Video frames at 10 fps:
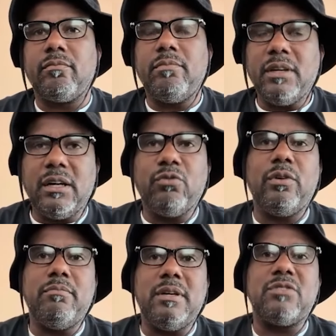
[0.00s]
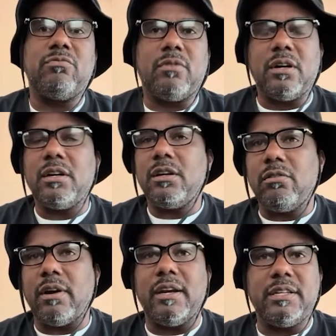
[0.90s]
Because we miss one of the
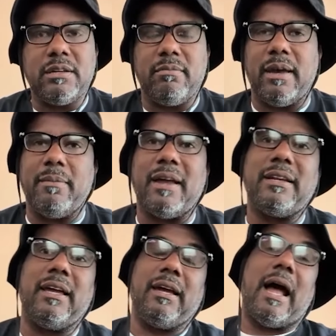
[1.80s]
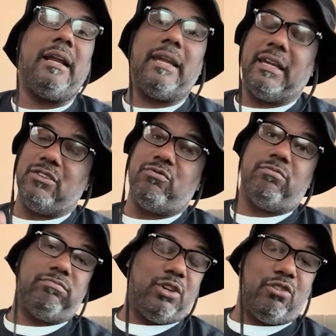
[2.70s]
greatest commandments. I think, I think it's
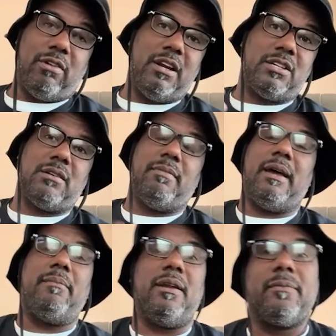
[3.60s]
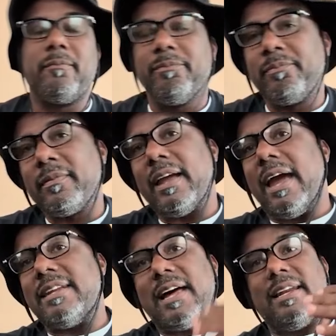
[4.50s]
the greatest commandment
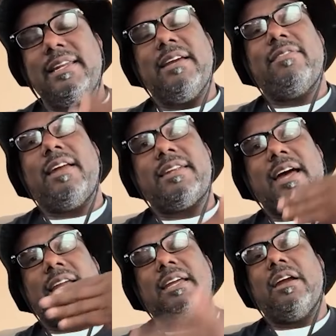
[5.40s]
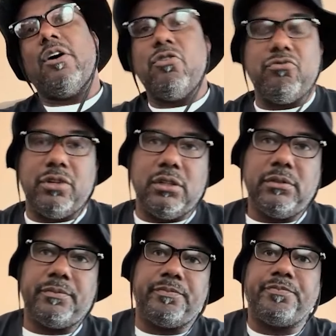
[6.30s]
as I live and as I get older.
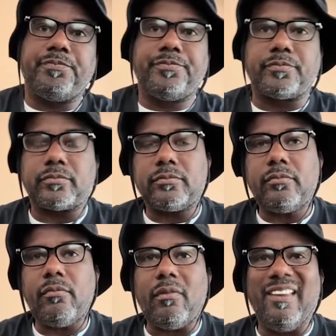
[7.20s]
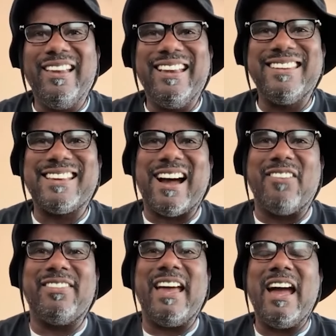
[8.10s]
It's
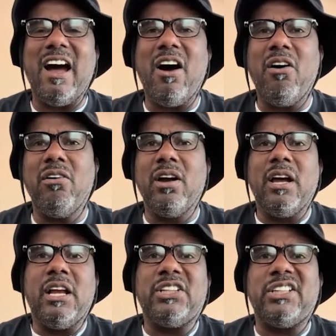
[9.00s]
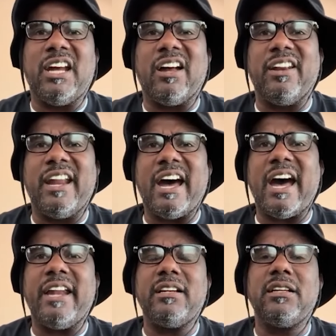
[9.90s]
called, thou shalt
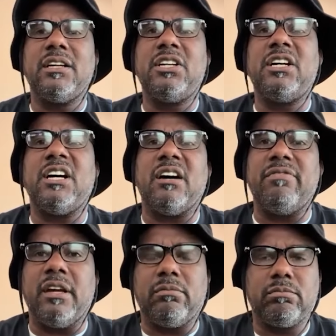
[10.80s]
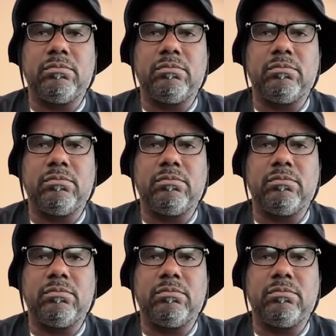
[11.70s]
not covet.